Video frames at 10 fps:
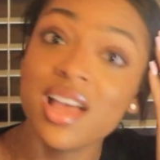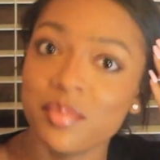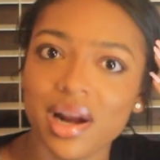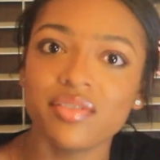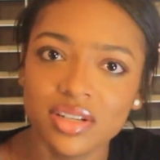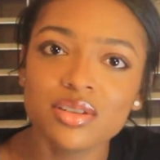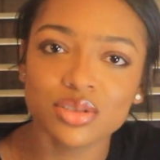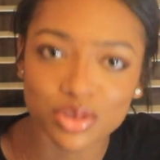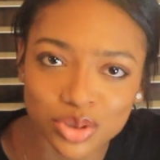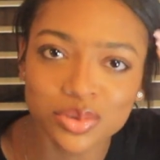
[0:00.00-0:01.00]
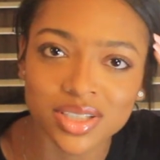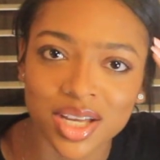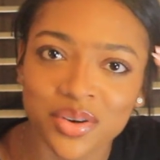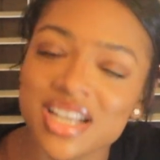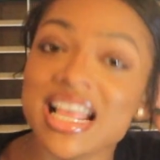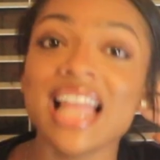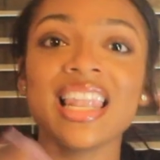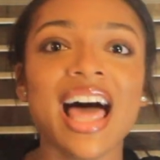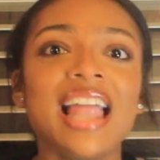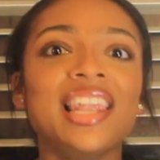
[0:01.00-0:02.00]
But I really used to do it though because
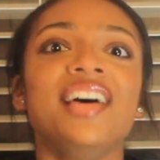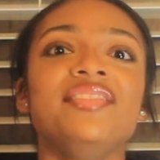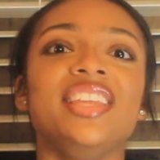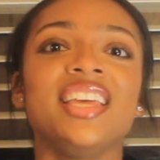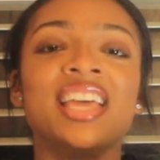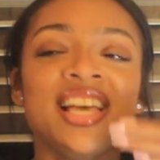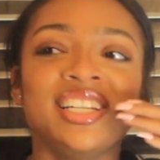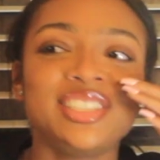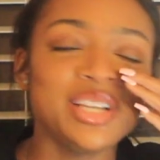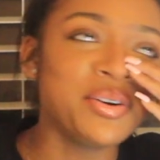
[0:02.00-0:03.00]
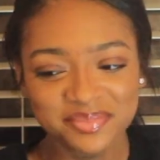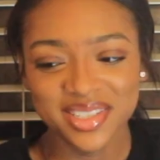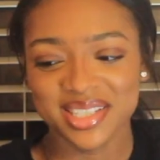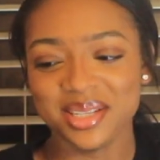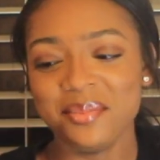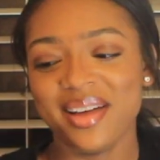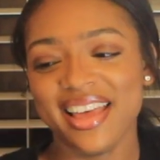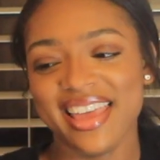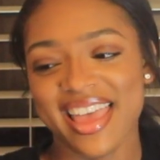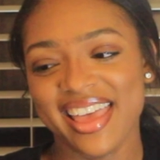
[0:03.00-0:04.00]
I loved it. So
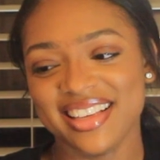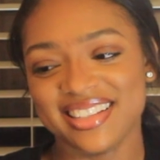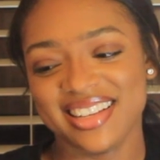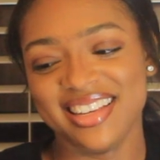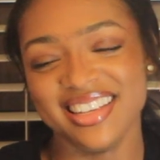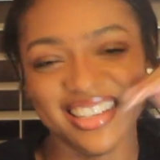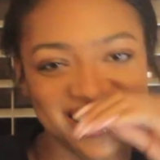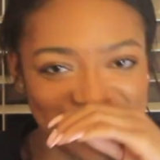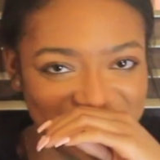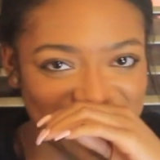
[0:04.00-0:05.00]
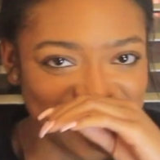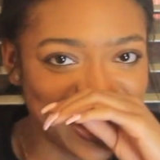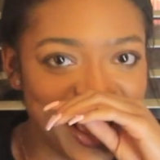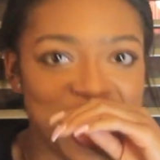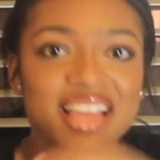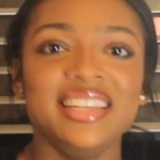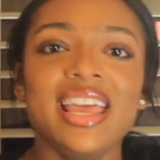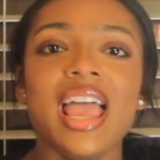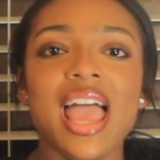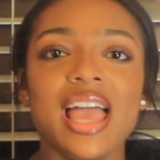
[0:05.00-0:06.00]
somebody asked
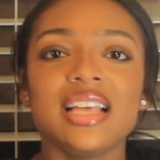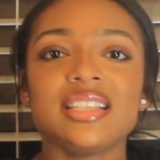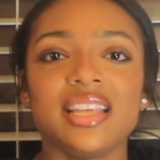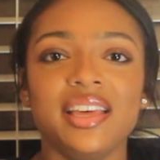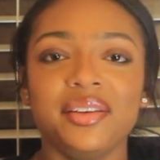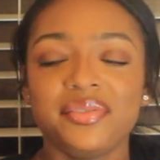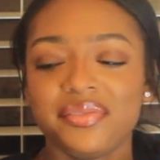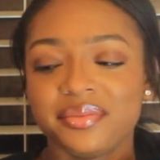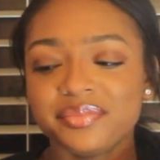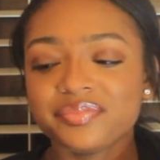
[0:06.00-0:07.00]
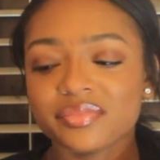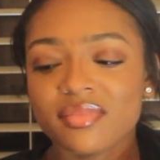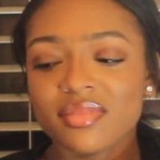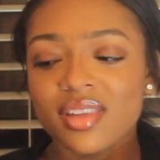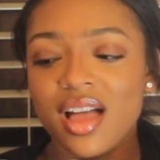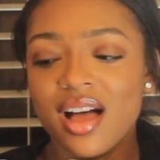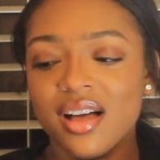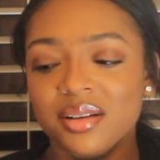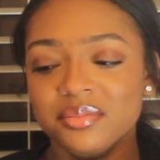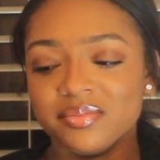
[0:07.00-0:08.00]
they asked if
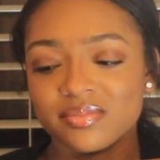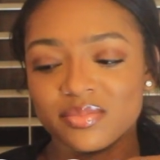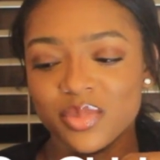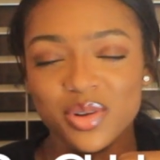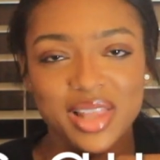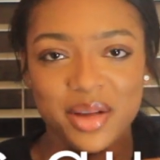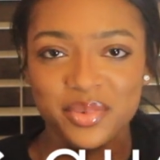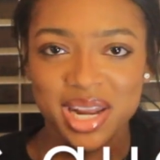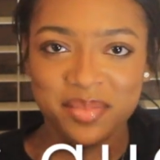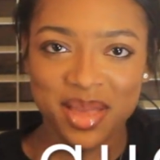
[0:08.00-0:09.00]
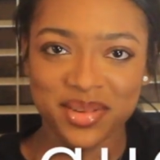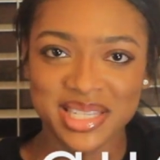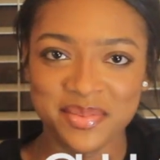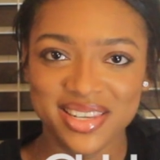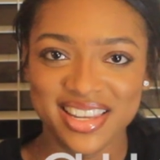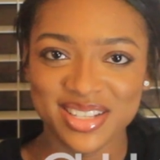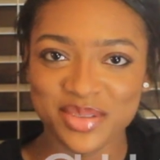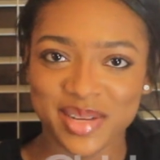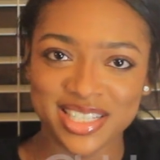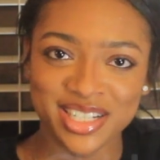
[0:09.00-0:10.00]
will they be able to see me dance
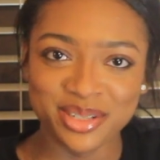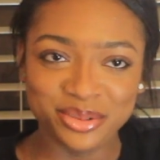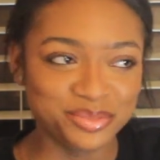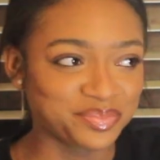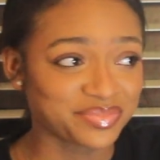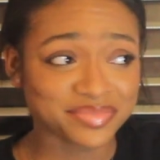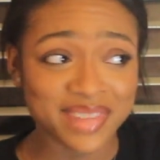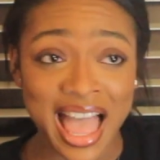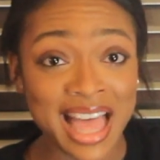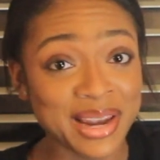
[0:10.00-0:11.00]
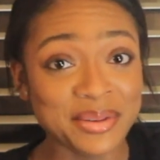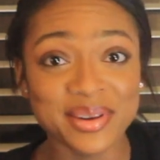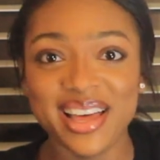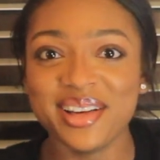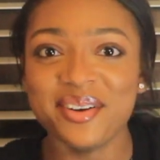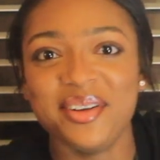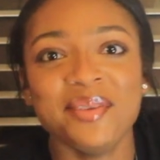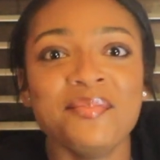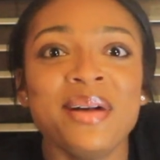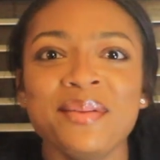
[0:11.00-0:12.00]
on my channel? I don't know,
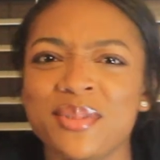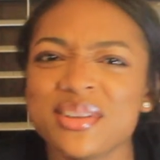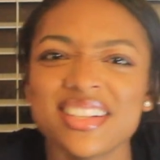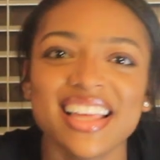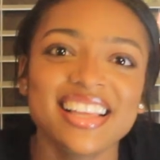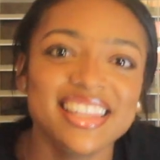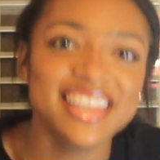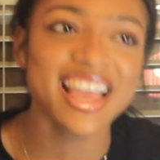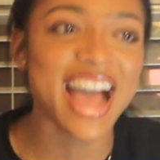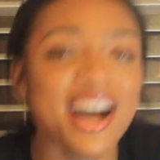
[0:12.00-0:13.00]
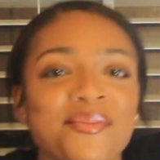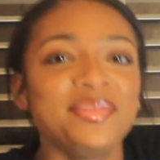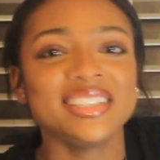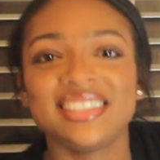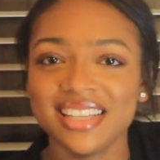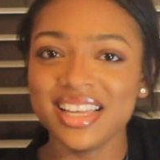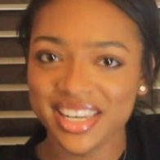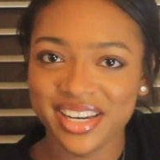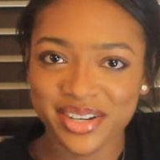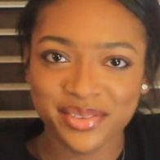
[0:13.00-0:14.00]
but most likely I'll put
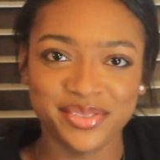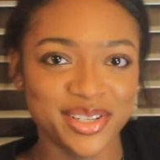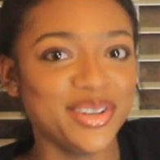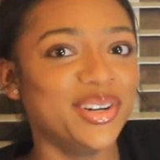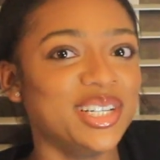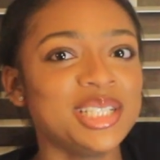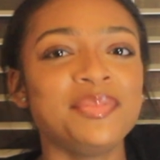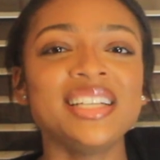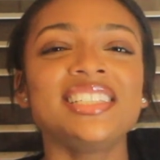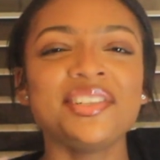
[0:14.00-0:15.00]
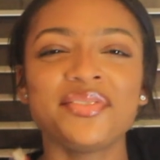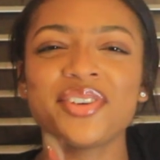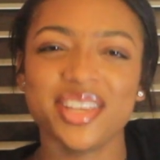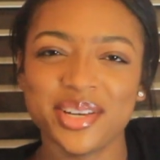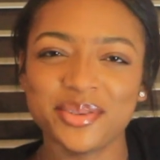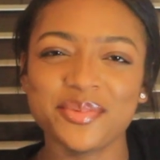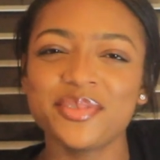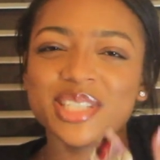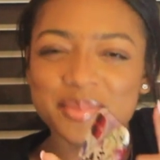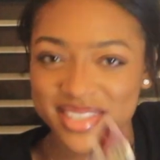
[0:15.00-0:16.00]
something in here for y'all, especially for you
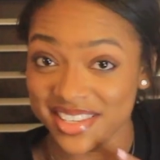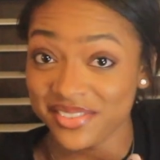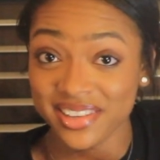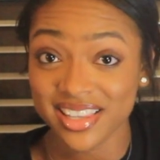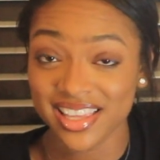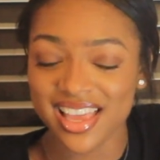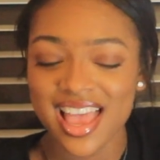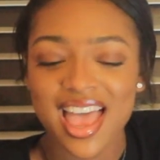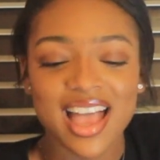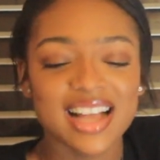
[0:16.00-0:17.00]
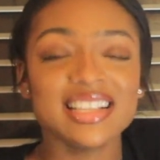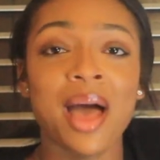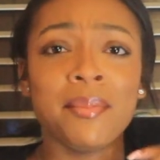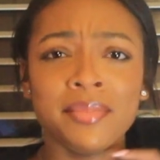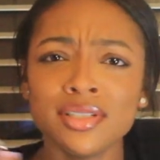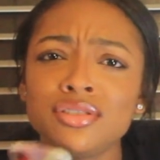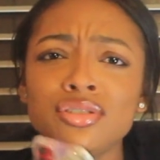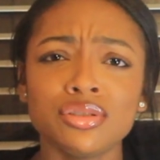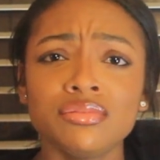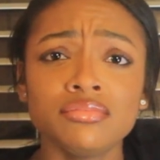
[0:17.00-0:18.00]
specifically, because I miss
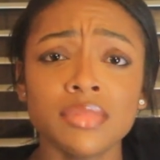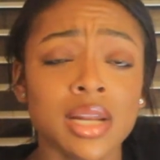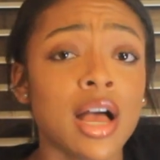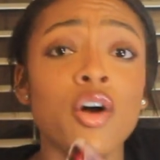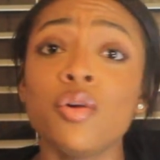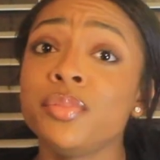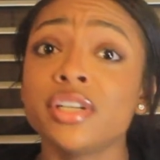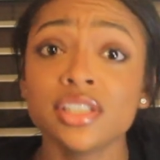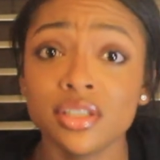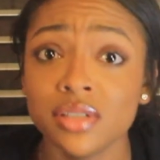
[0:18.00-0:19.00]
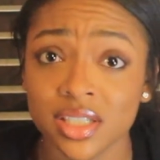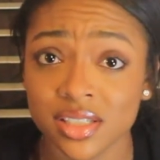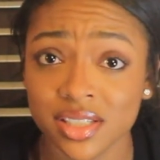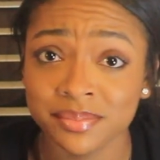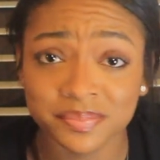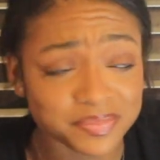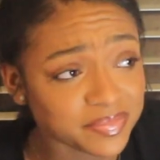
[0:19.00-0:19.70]
you and I hope you're still dancing.